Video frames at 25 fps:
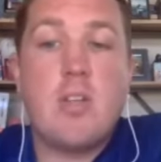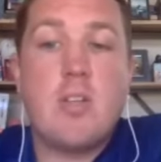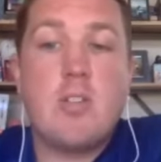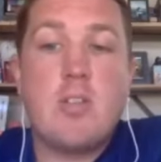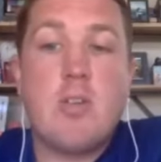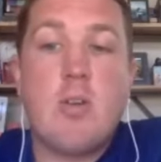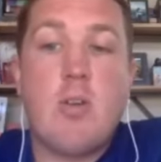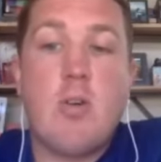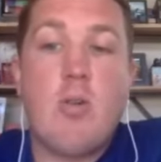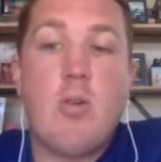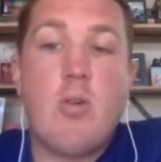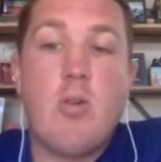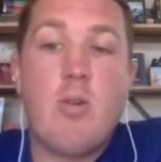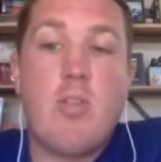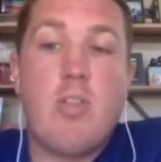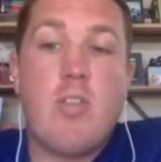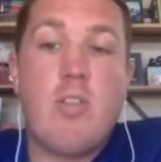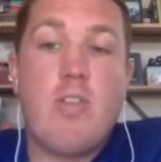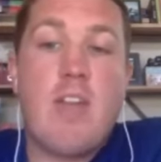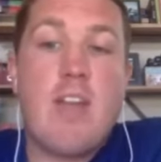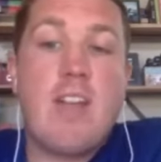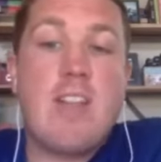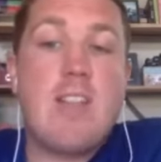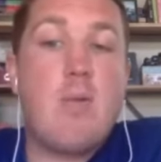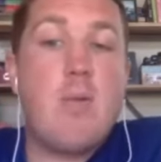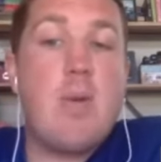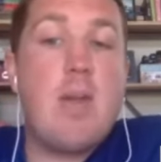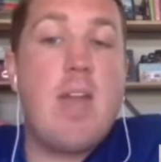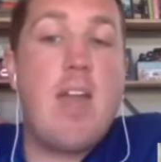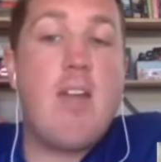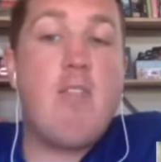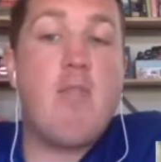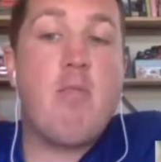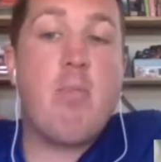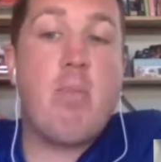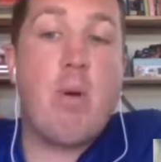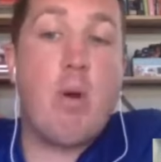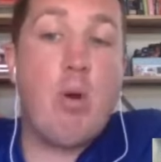So the fact that we
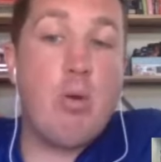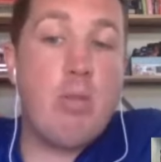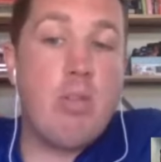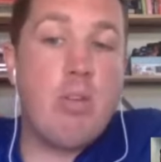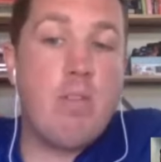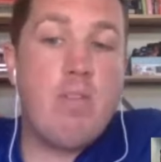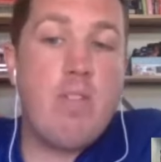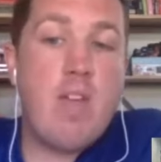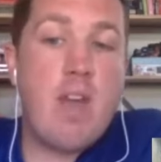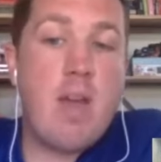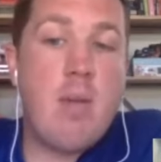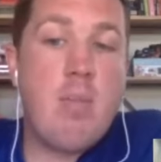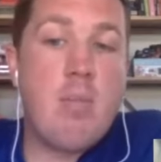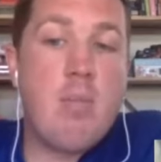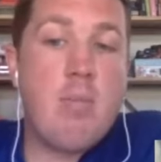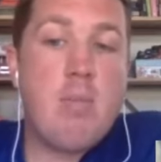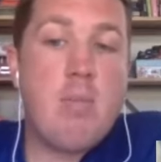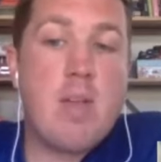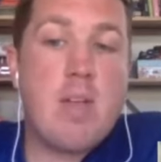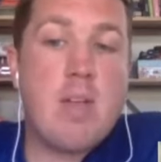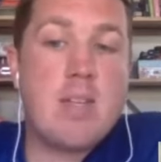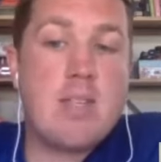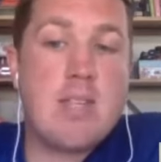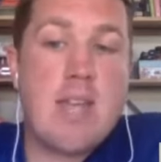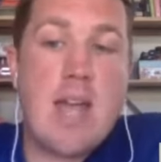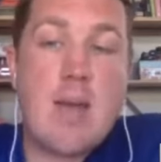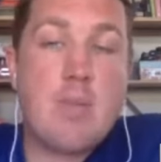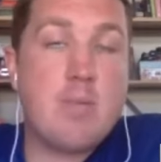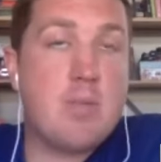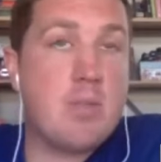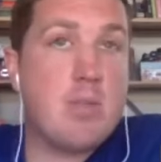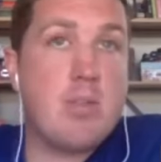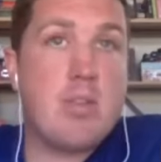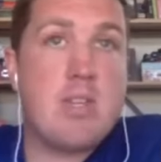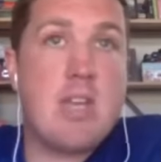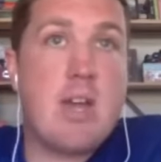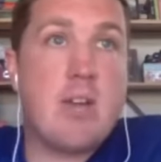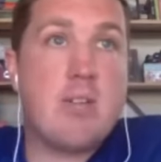have both of them is
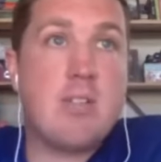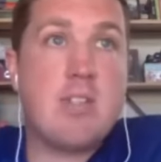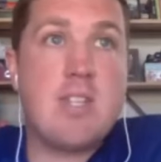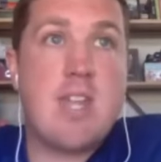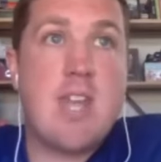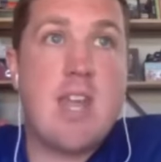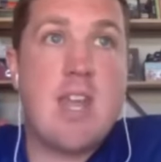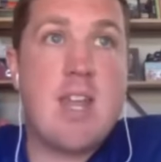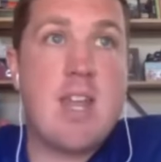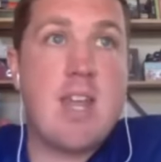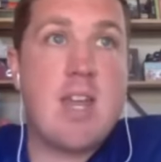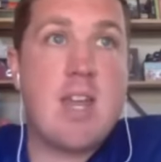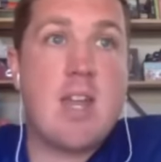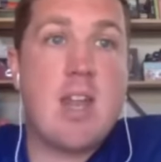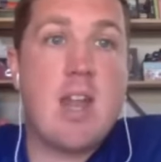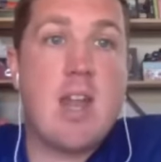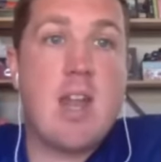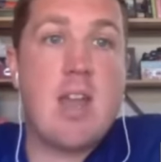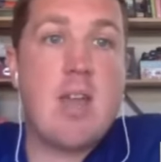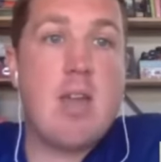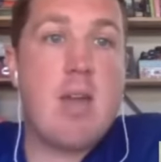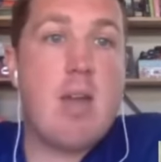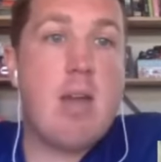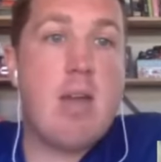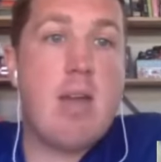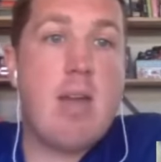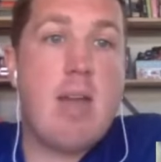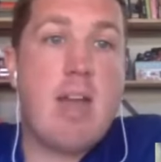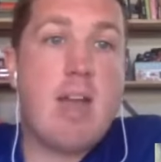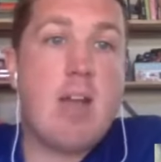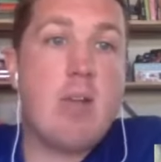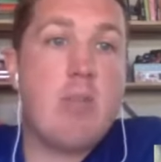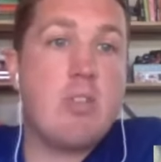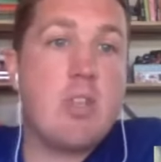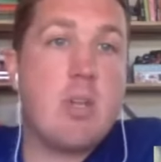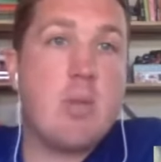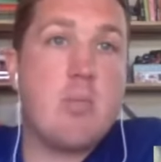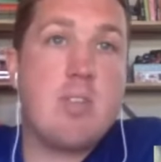absolutely outstanding. And I
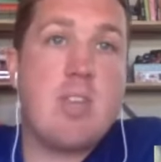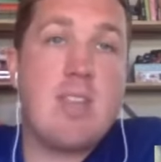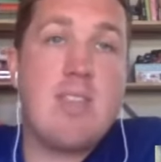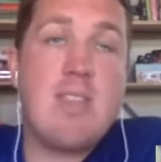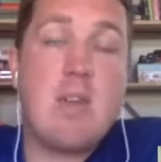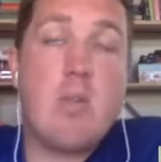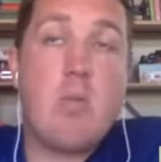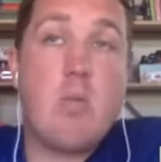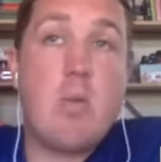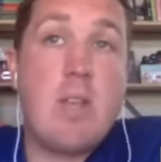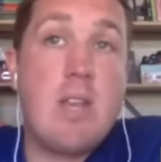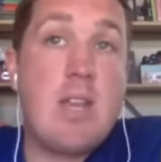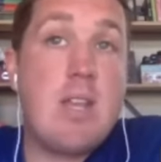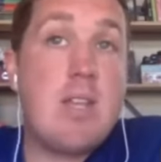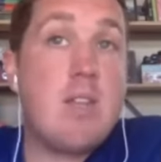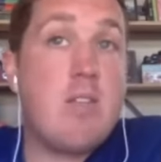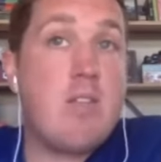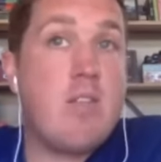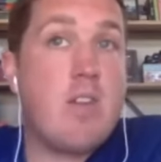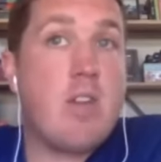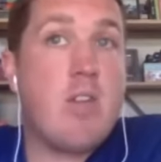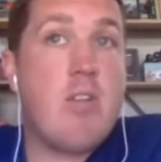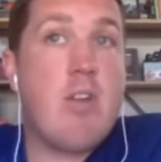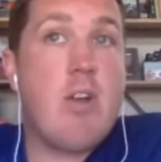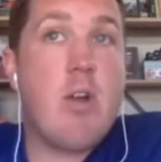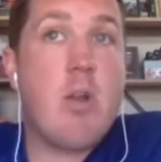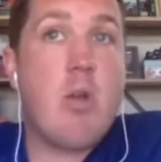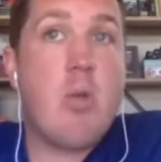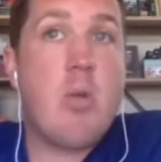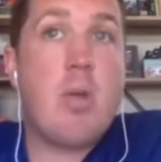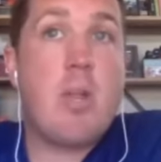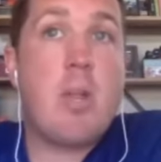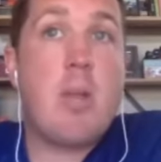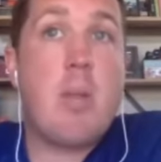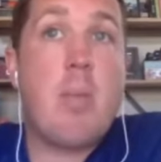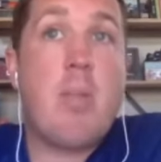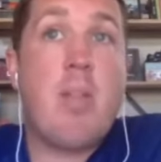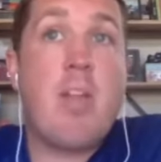echo James. I think we need to figure out a
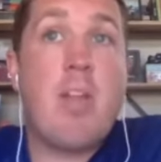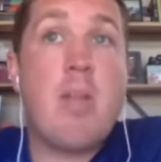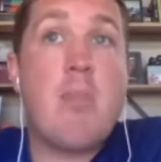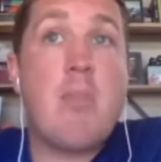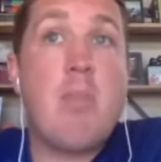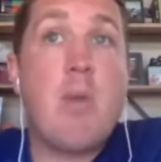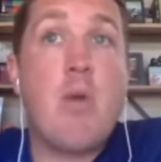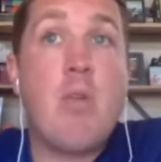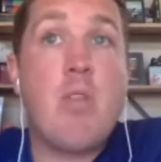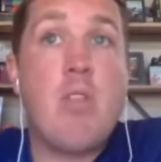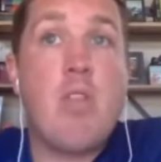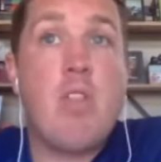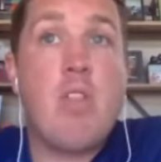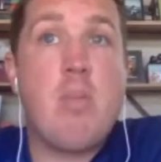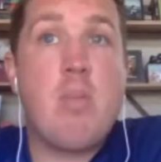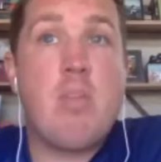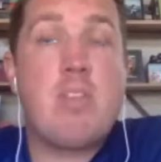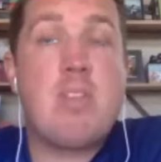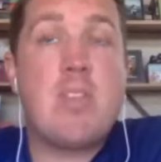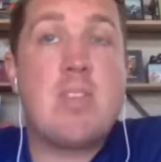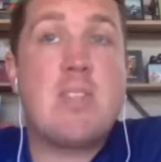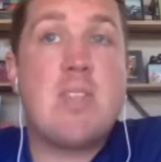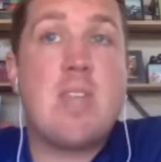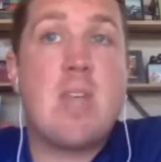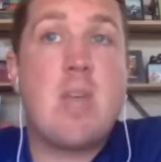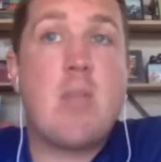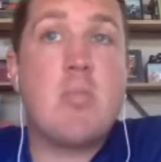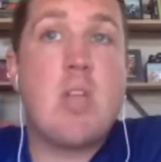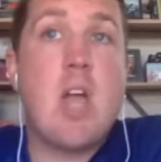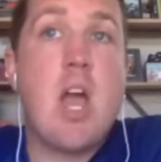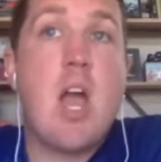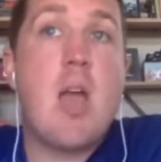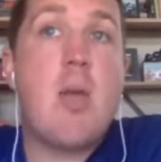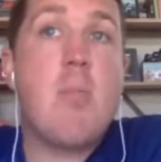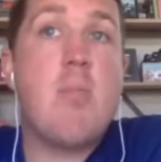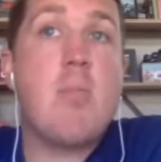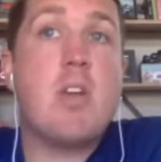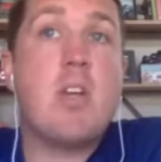way to play both of them at the same
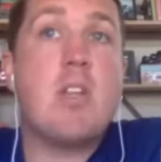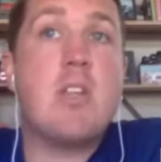time.